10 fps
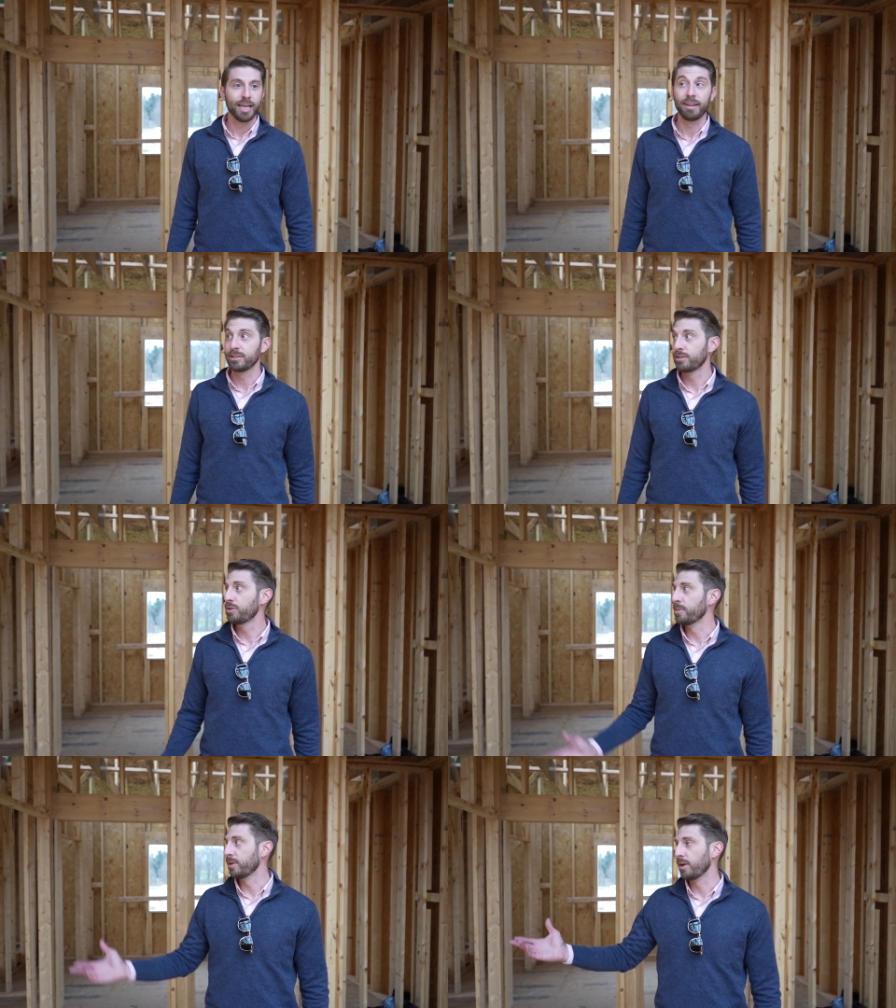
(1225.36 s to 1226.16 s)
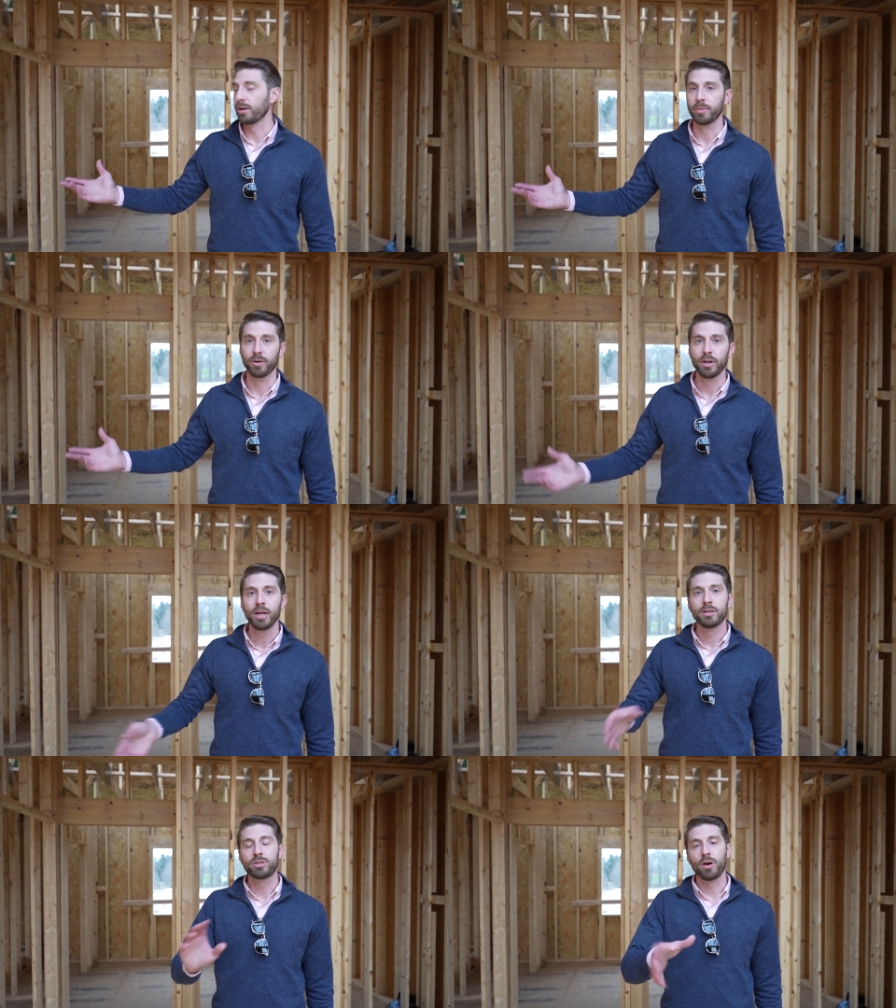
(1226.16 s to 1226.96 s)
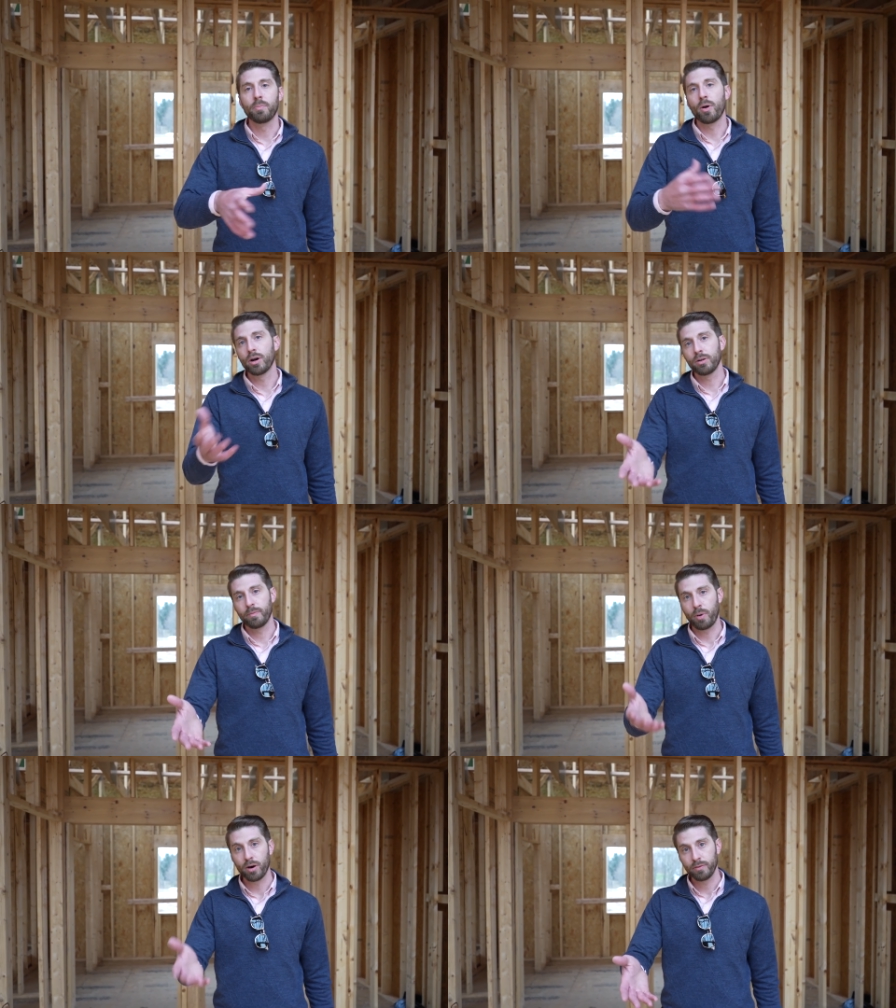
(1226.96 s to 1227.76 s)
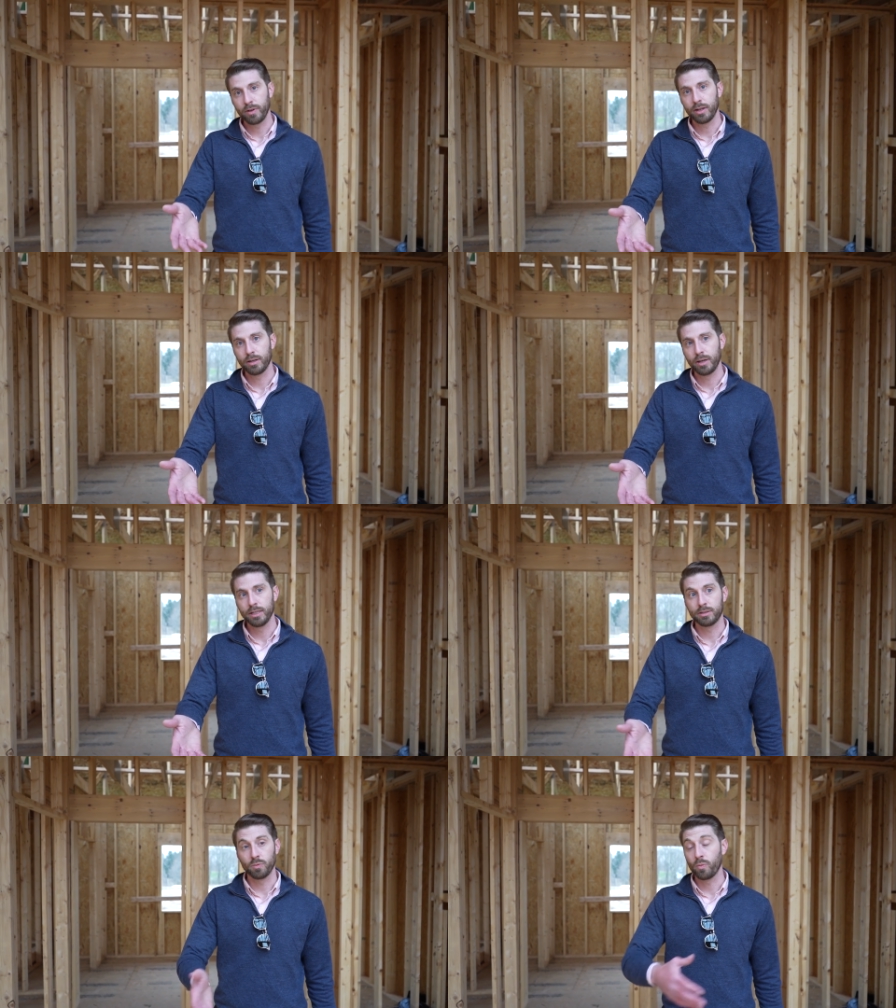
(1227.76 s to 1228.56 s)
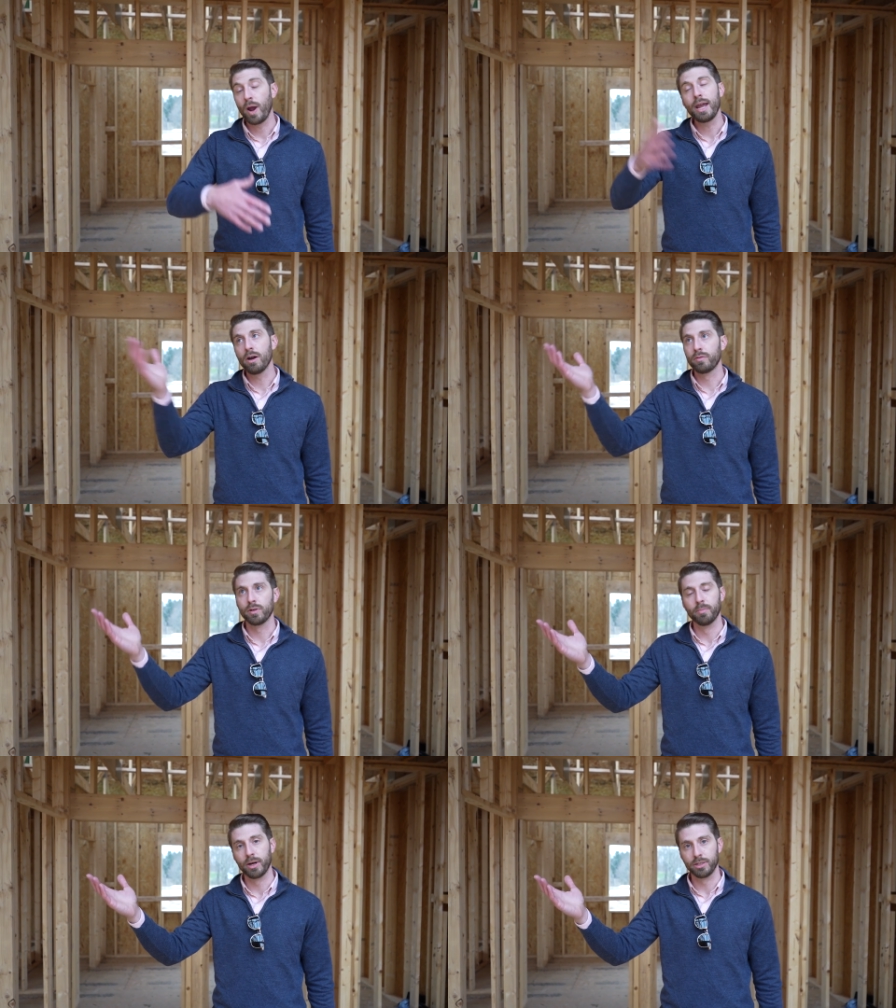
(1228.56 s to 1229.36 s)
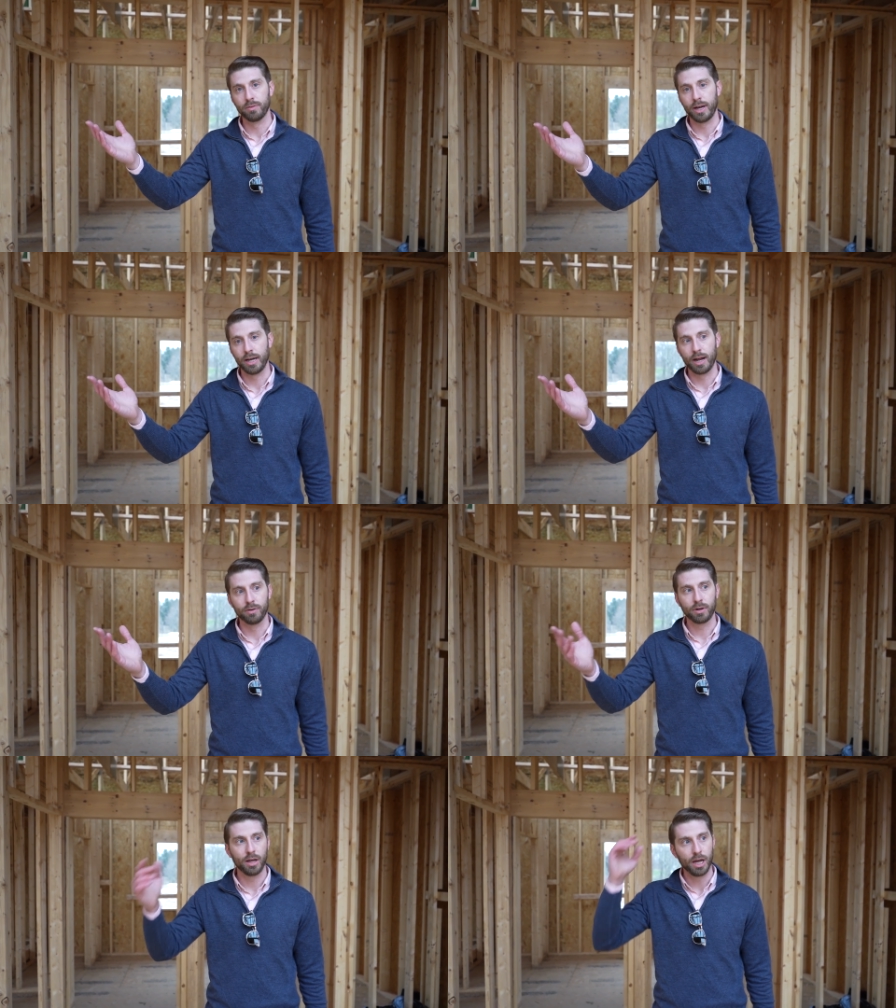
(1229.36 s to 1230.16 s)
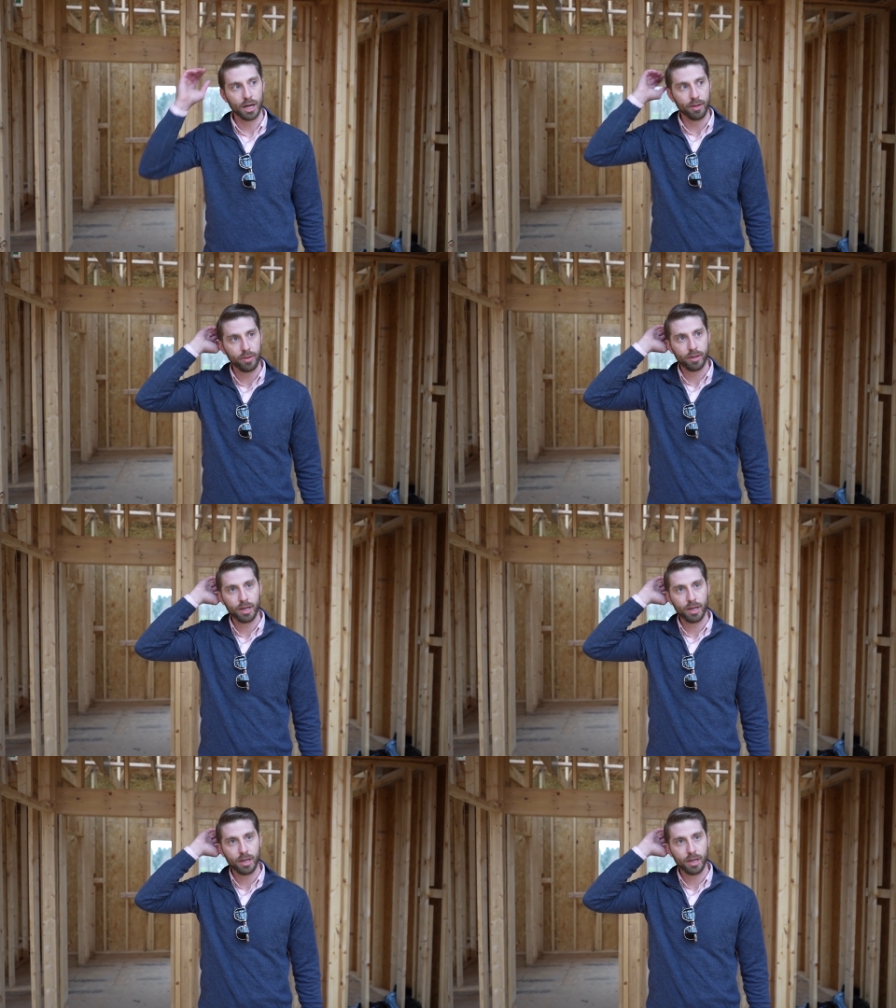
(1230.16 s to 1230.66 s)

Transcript: Yeah, this is a $2 million build. So part of it, it's way over their budget right now.